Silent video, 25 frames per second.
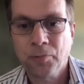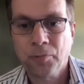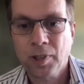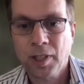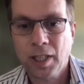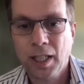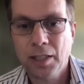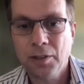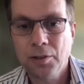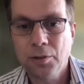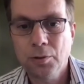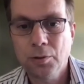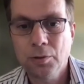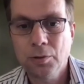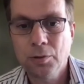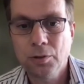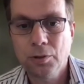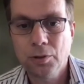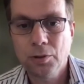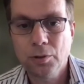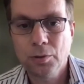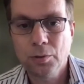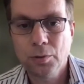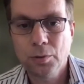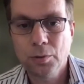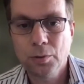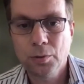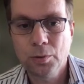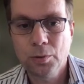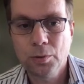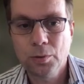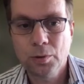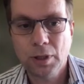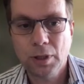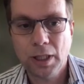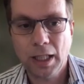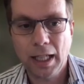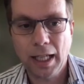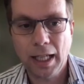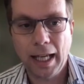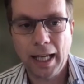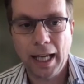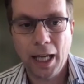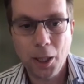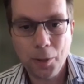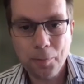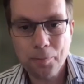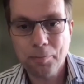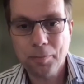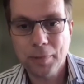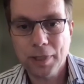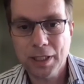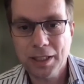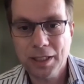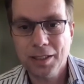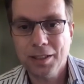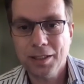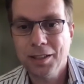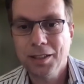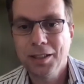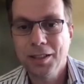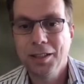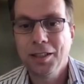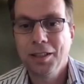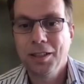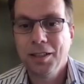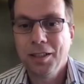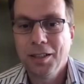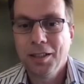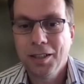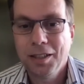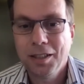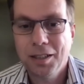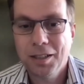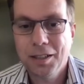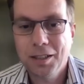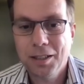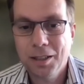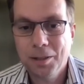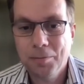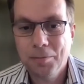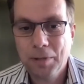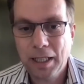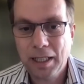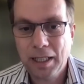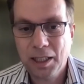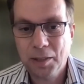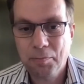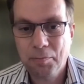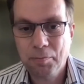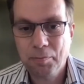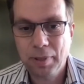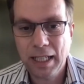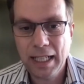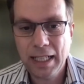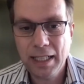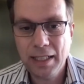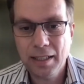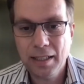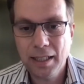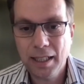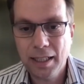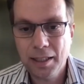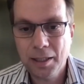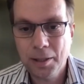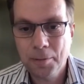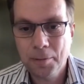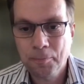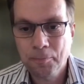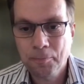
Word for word: And to, to help me um, explain that,